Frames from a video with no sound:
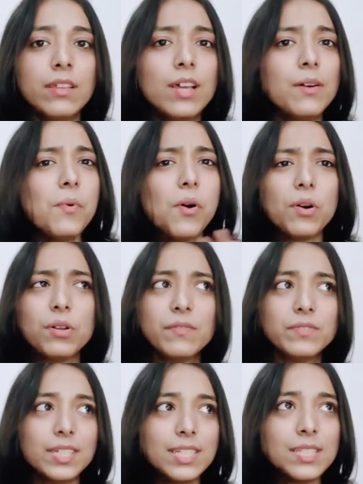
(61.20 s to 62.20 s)
Now all
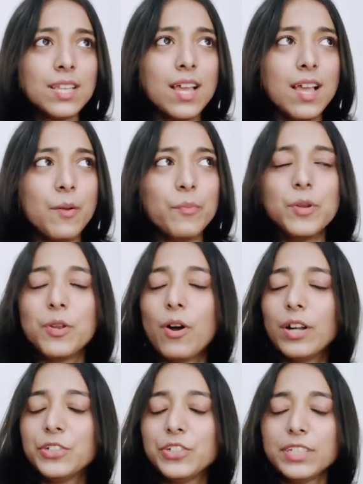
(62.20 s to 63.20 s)
of this will
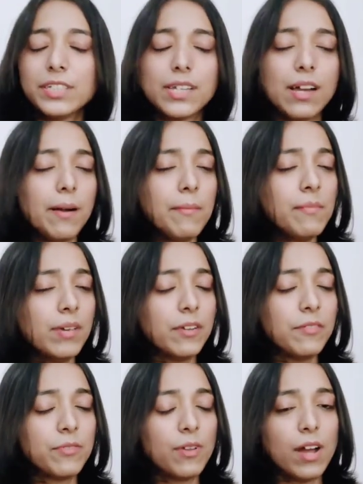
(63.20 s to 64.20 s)
not just come
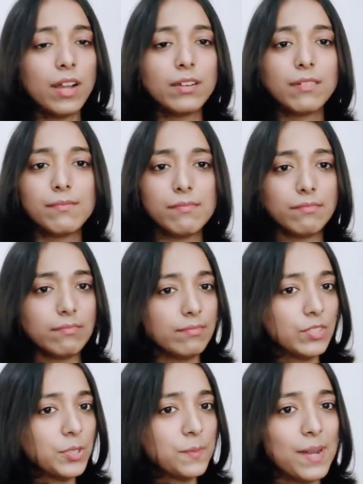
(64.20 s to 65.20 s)
if you're
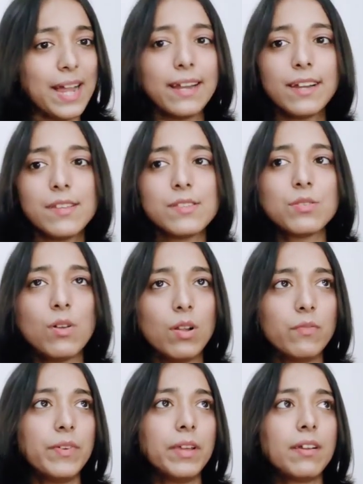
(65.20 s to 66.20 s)
just blindly
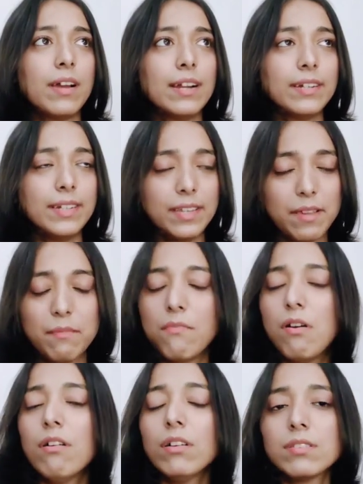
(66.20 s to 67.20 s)
solving and taking
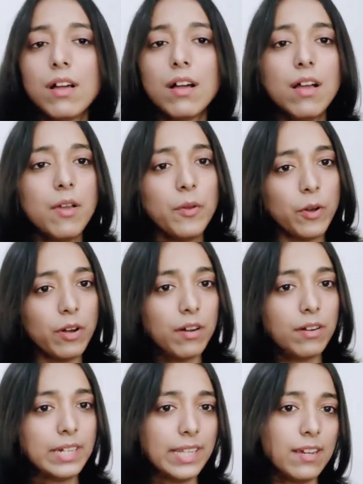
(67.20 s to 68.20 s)
mocks
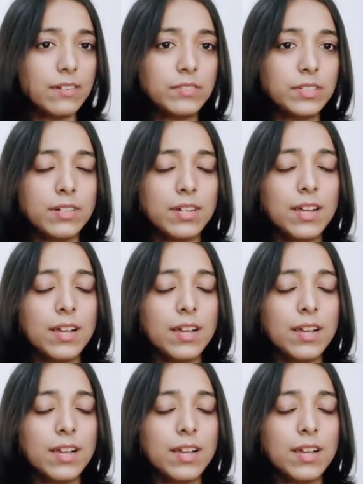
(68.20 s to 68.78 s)
day after,